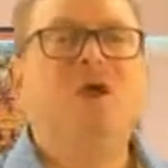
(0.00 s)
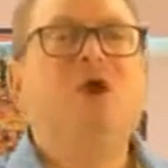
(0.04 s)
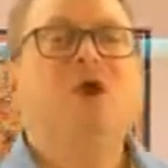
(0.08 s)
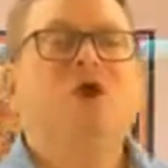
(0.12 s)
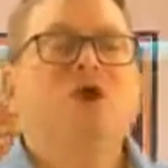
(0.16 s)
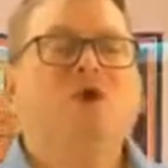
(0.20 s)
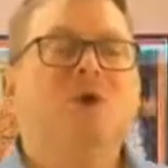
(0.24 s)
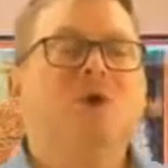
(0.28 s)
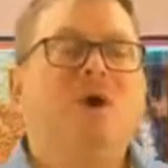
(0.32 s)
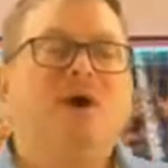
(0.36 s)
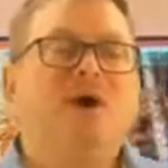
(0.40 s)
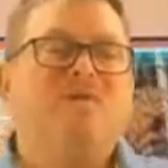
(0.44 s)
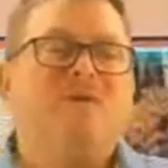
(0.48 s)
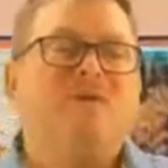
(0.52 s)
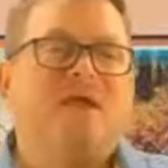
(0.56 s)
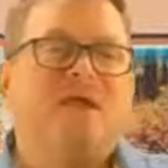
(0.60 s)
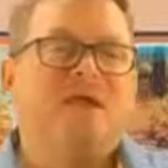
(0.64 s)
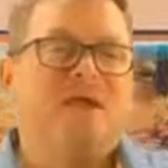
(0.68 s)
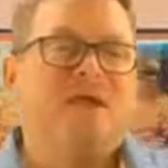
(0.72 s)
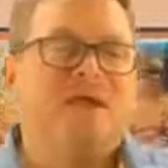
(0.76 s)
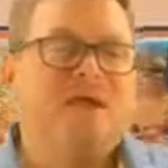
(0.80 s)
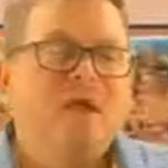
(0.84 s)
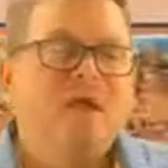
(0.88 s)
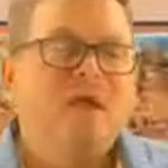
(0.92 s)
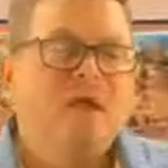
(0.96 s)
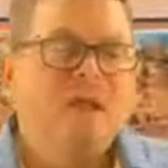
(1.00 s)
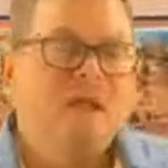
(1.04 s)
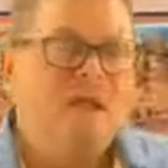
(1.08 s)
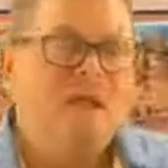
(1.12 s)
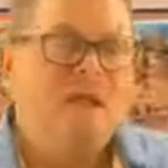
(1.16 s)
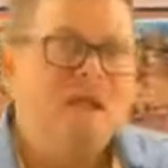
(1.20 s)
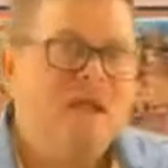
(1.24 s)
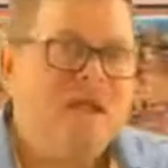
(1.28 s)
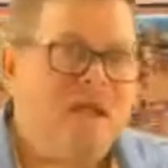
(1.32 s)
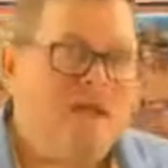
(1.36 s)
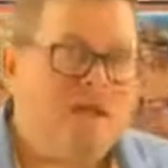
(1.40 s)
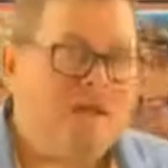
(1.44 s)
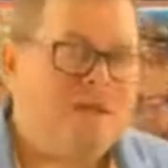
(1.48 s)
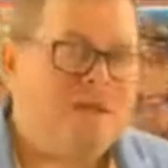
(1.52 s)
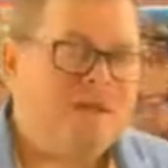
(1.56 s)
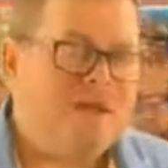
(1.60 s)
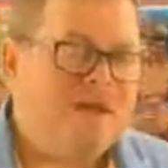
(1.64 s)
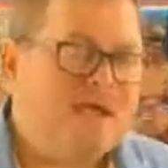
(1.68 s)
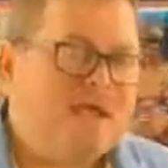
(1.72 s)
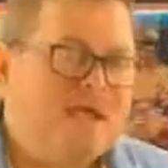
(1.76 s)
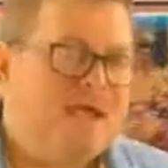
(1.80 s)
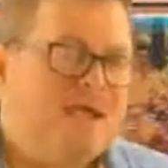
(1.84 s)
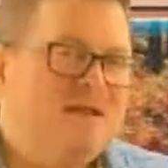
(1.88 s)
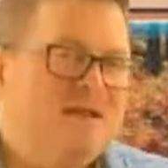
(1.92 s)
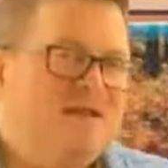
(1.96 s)
You have the
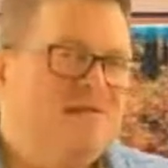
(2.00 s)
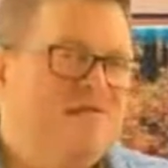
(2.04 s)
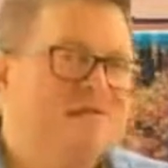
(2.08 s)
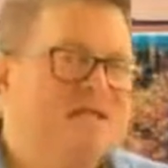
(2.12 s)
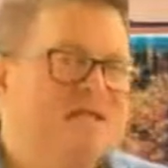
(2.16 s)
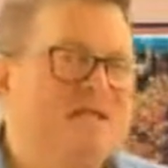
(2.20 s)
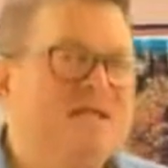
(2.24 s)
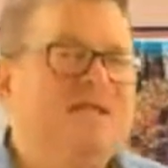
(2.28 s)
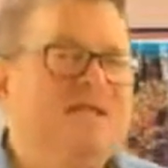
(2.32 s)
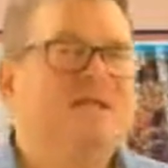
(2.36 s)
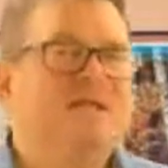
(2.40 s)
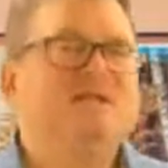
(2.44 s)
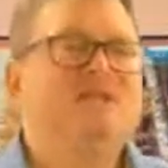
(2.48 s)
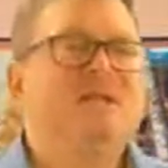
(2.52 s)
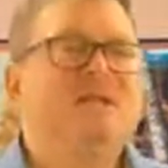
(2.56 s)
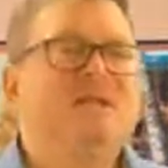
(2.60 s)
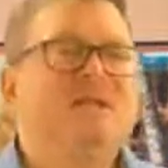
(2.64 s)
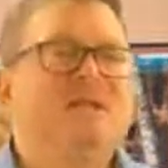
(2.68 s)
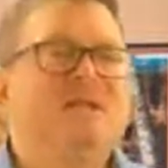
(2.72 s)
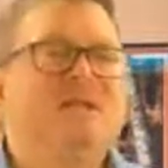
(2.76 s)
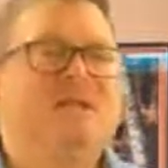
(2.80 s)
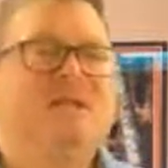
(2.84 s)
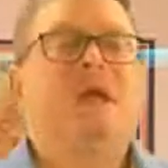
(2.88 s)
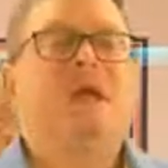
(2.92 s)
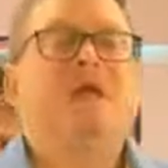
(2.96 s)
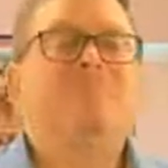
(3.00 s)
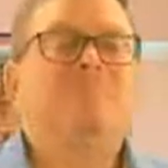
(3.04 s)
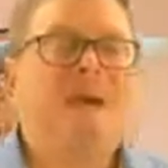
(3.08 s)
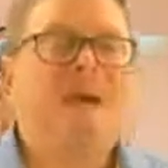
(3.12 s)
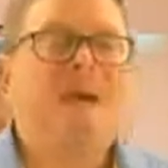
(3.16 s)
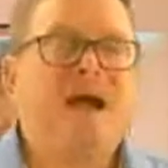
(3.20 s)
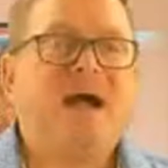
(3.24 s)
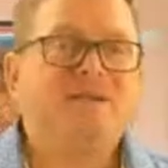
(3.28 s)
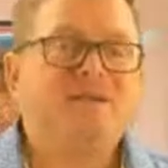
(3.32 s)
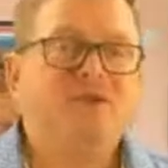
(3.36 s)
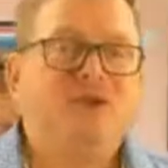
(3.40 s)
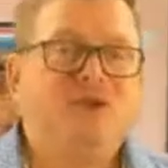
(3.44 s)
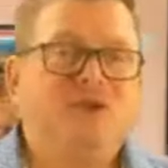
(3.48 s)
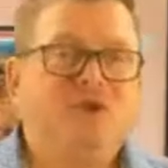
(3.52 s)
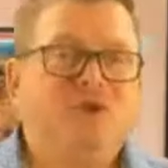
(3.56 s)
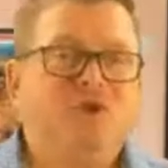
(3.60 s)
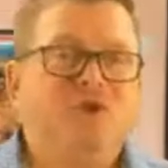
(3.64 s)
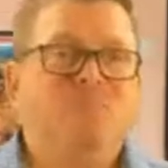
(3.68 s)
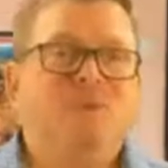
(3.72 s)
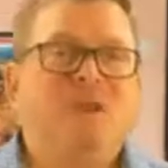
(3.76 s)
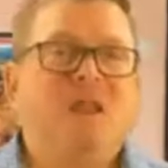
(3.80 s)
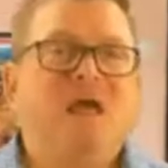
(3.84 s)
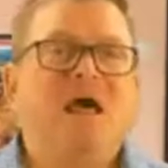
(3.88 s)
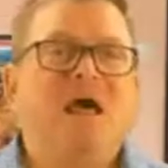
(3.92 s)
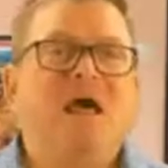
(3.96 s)
negatives is impacts on
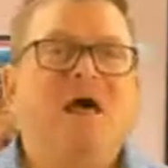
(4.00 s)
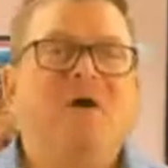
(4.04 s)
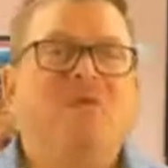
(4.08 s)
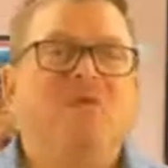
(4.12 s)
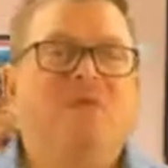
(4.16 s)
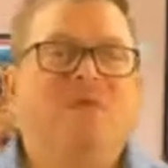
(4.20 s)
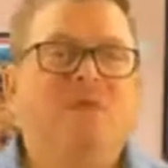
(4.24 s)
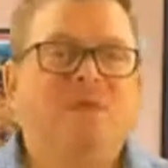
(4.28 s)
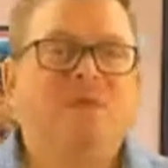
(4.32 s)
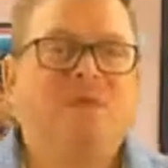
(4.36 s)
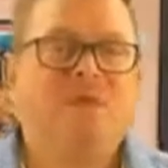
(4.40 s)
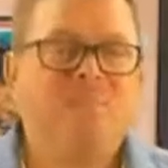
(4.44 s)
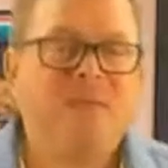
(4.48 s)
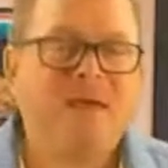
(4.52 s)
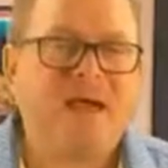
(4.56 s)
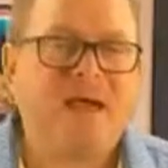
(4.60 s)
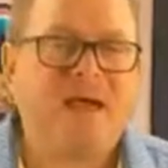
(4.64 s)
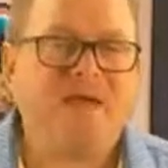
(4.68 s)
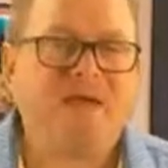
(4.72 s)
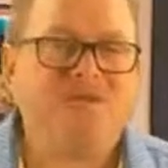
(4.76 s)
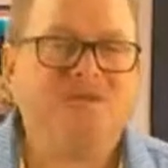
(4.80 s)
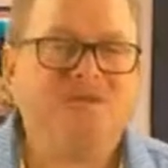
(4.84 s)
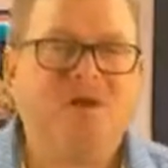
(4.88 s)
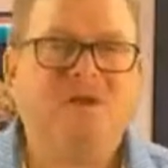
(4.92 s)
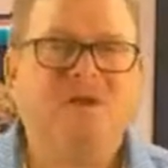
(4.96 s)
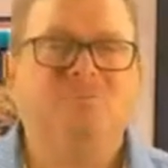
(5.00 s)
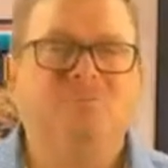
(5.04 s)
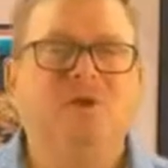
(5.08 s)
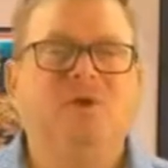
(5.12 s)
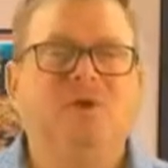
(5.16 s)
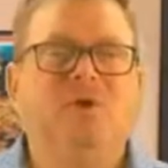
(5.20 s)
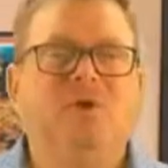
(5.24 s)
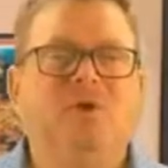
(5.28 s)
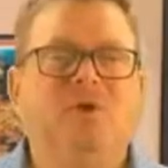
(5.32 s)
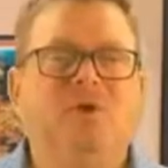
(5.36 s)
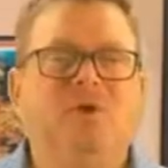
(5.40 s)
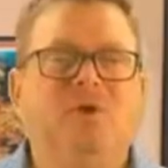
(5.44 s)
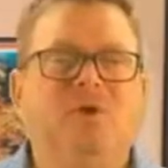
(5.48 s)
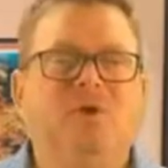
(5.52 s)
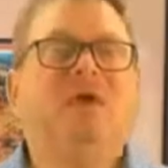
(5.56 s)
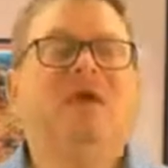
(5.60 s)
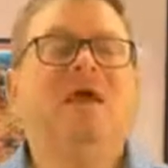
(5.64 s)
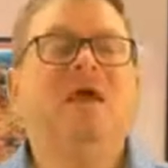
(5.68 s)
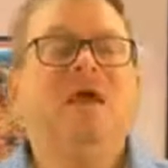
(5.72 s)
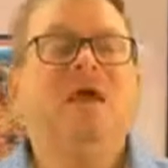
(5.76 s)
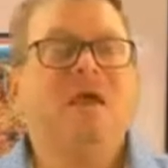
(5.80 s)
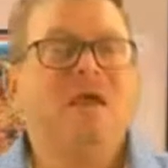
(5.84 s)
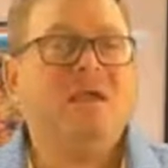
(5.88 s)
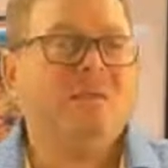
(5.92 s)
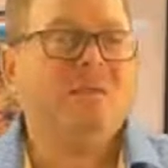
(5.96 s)
human health, impacts on ability to think,
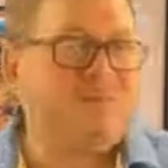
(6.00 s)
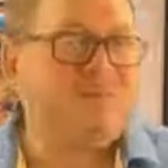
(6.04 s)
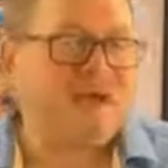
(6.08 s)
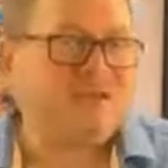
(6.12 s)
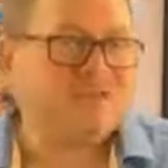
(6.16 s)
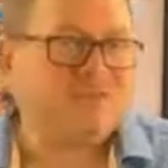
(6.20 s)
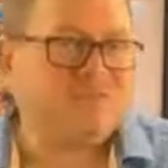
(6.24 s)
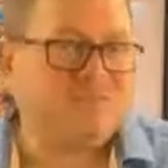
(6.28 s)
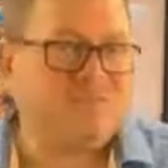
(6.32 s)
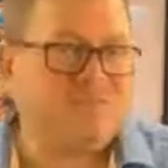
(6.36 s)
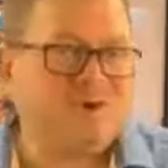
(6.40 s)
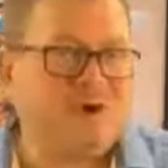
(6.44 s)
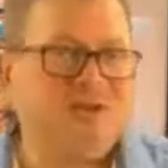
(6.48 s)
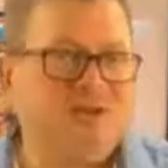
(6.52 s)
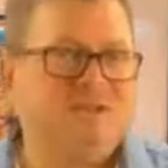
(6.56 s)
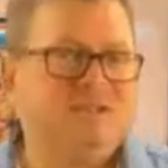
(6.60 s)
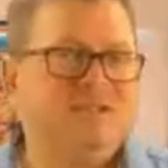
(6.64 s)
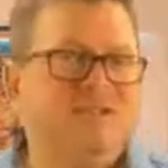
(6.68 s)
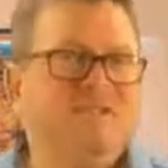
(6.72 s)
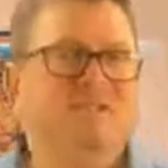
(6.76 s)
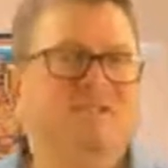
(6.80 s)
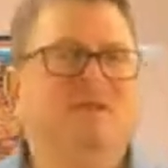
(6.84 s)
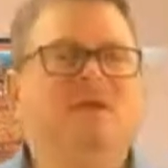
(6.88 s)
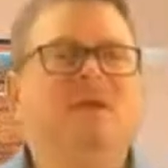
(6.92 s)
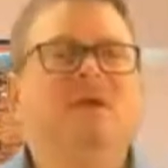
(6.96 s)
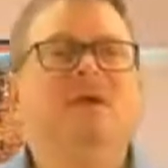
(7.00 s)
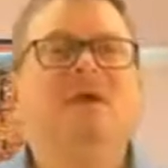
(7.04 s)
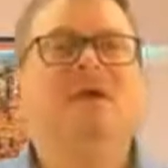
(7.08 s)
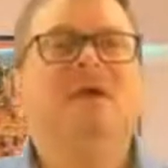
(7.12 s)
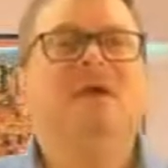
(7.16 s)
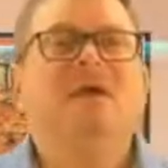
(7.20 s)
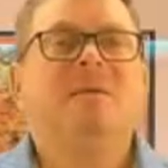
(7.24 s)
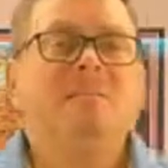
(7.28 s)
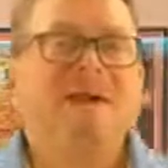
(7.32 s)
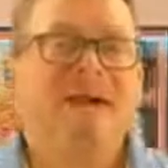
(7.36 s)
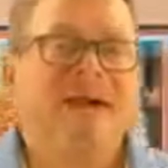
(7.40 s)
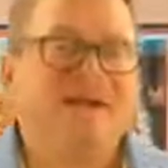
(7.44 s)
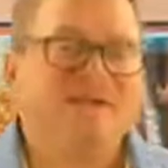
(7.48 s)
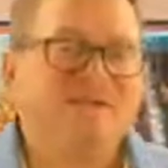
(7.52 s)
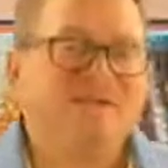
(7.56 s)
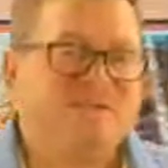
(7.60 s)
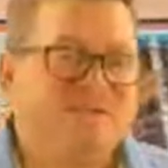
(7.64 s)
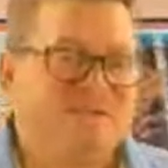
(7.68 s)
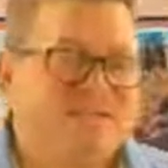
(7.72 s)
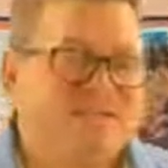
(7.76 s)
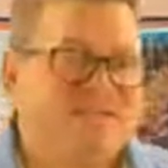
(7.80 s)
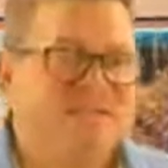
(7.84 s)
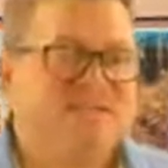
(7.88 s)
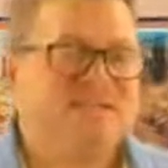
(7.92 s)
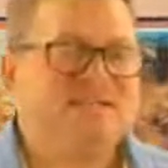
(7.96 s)
impacts on productivity, impacts on
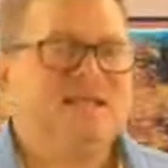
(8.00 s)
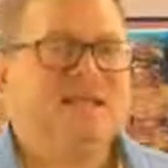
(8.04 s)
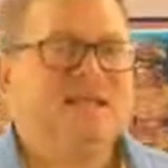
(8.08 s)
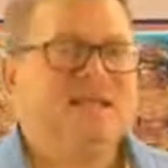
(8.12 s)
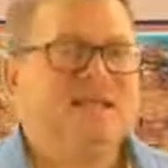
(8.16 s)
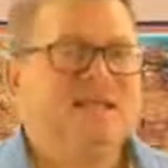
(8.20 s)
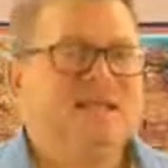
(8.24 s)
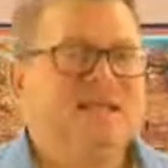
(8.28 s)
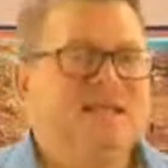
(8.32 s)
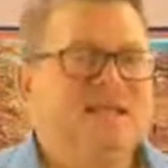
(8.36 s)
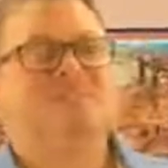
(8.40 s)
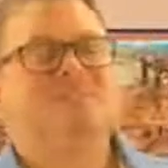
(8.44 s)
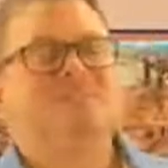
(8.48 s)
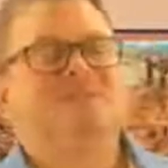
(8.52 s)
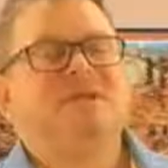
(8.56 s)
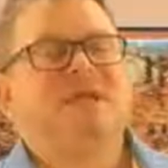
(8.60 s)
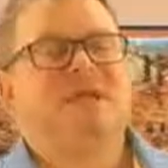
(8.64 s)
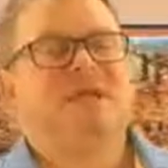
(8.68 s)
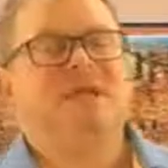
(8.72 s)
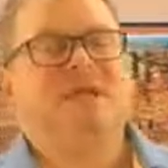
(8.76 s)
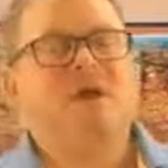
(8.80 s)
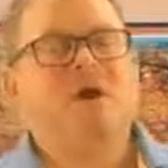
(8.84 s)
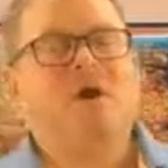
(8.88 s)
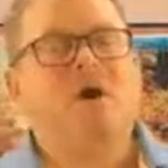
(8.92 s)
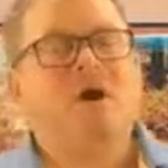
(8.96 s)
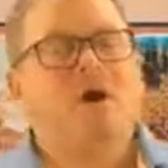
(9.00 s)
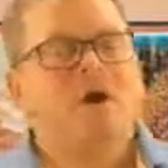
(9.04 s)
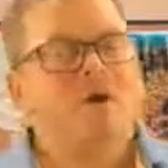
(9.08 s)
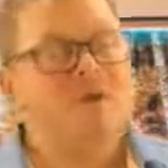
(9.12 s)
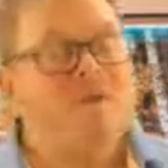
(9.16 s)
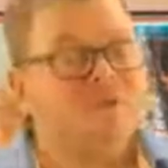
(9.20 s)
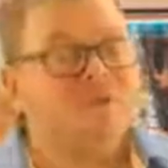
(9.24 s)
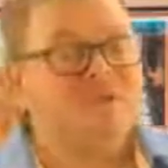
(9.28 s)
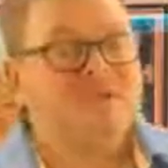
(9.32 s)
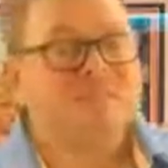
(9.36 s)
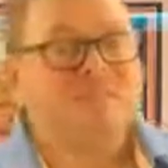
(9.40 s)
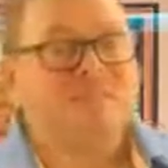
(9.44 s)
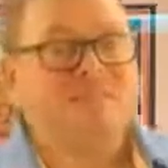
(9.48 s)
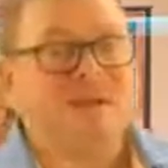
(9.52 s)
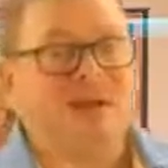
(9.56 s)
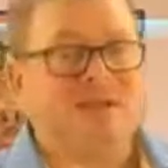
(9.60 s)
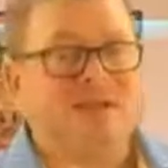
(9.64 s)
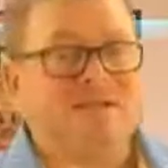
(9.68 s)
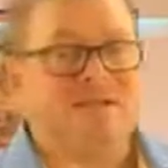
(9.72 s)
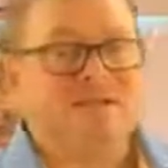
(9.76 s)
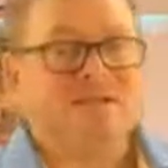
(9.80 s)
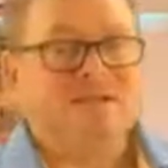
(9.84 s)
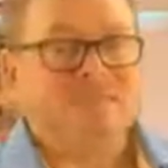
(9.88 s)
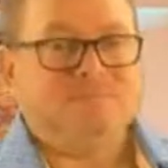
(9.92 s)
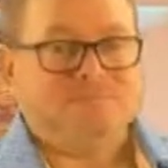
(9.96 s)
sick days, and all those impacts.